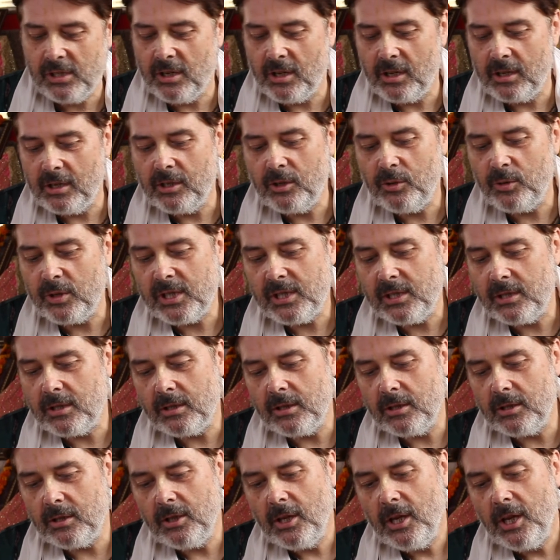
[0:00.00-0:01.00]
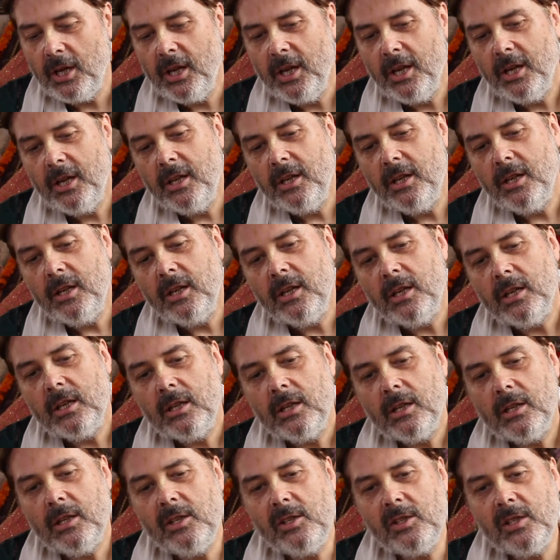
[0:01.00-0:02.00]
not interested.
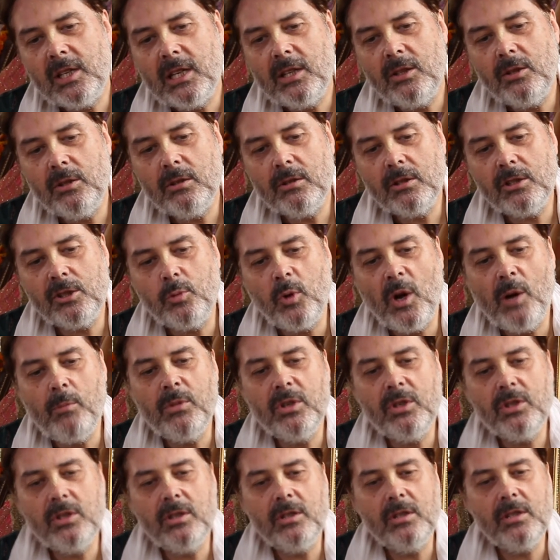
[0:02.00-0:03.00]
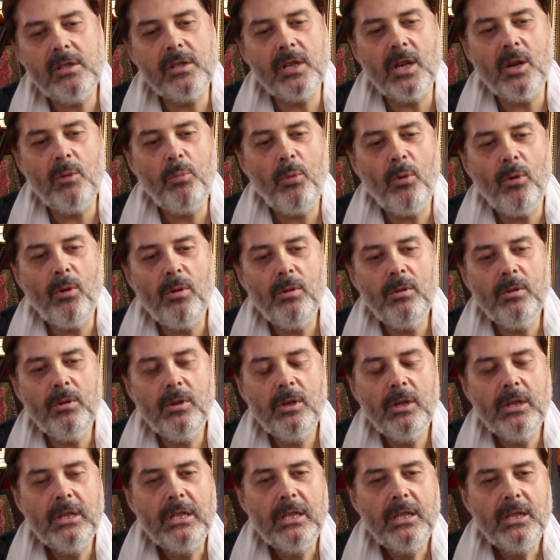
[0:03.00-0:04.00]
He said, you're a Swamiji disciple.
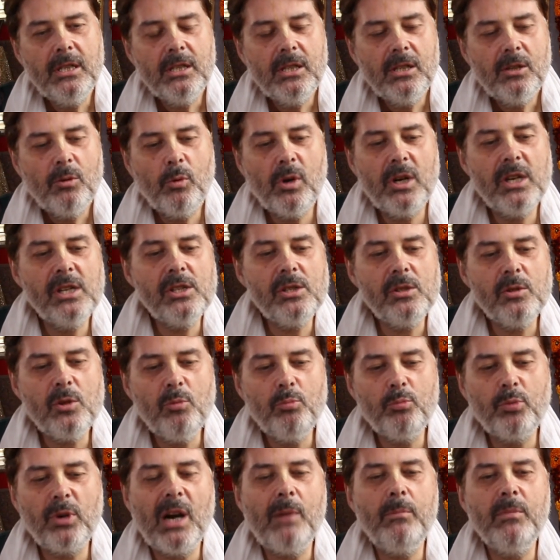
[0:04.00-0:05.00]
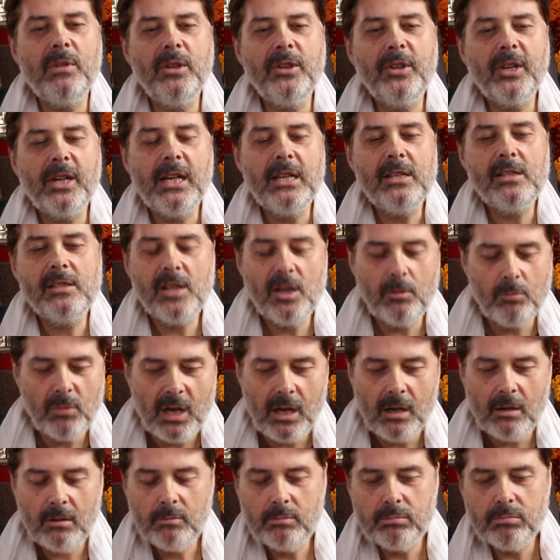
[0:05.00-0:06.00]
Where is your Brahmin thread?
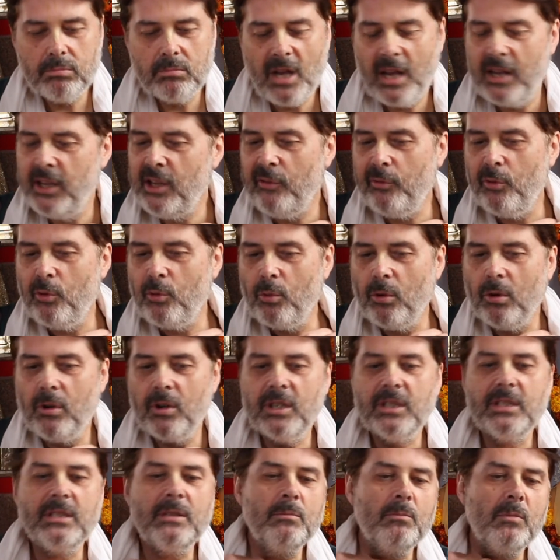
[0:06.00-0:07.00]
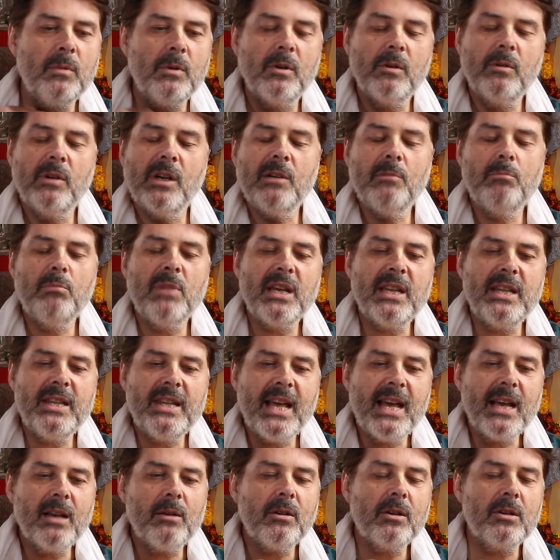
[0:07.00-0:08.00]
Somehow, I never wore it around my
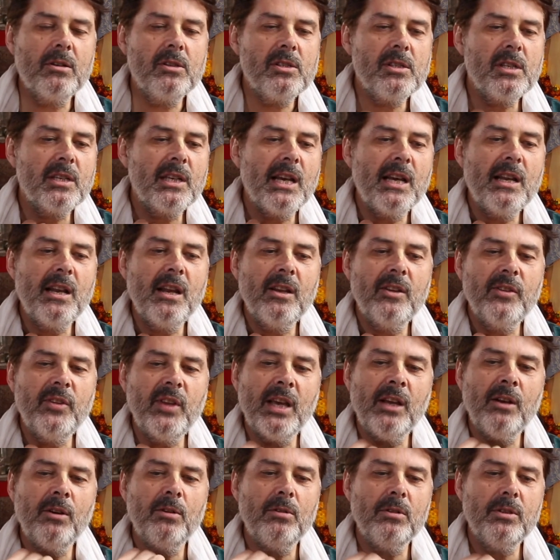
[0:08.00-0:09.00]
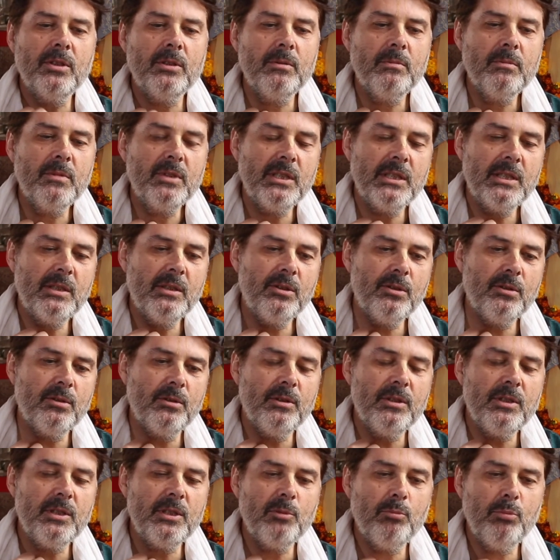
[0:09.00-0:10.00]
neck because it got entangled in the
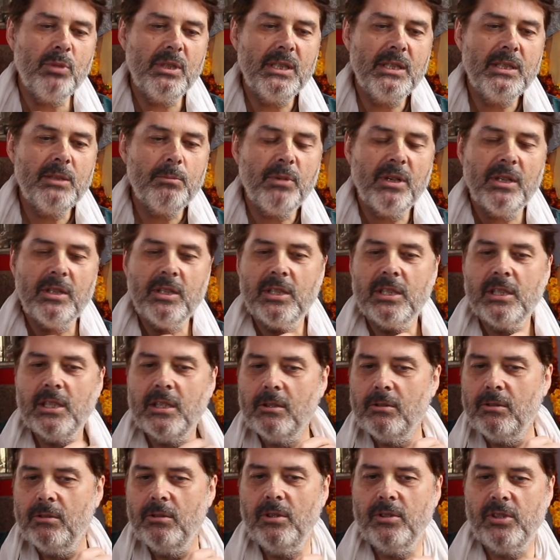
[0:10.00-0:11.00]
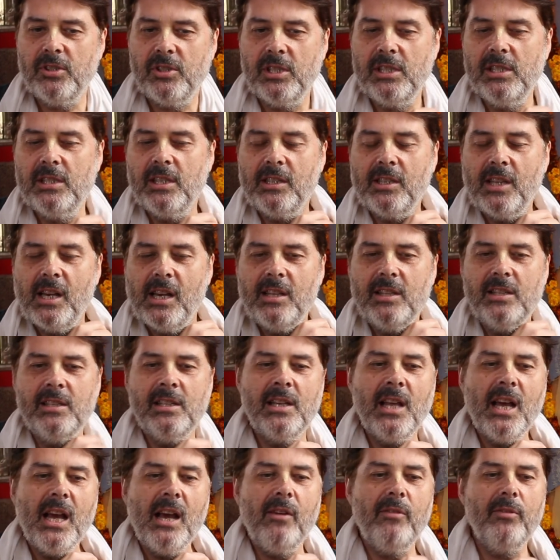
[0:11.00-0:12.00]
Tulsi beads, but he could see that I
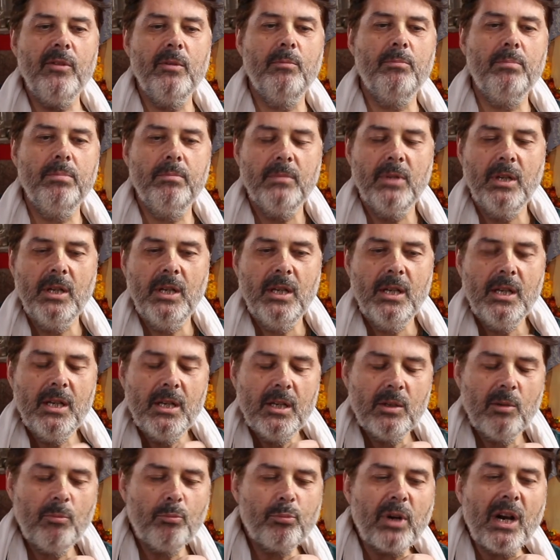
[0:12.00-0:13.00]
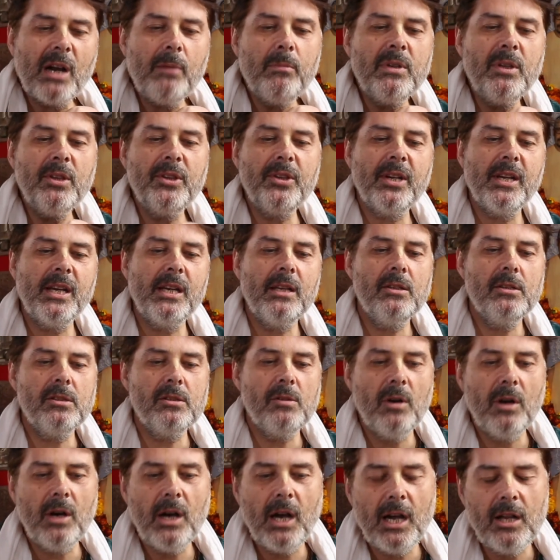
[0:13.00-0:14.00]
didn't have the Brahmin thread.
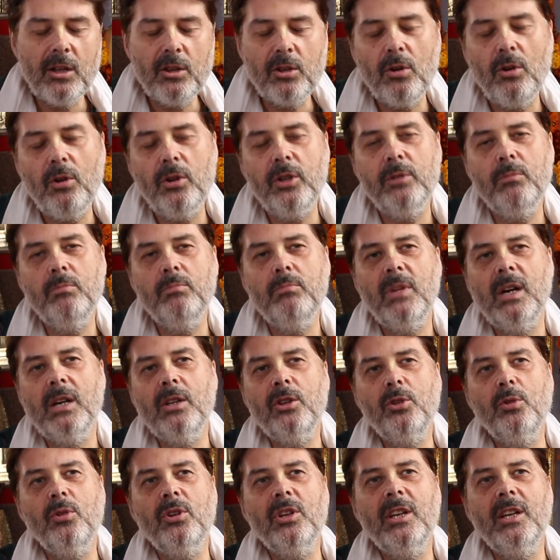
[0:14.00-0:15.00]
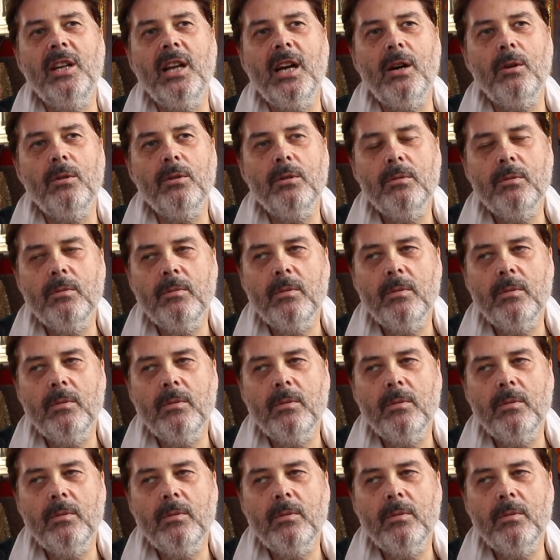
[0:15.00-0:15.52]
So I told him I took it out.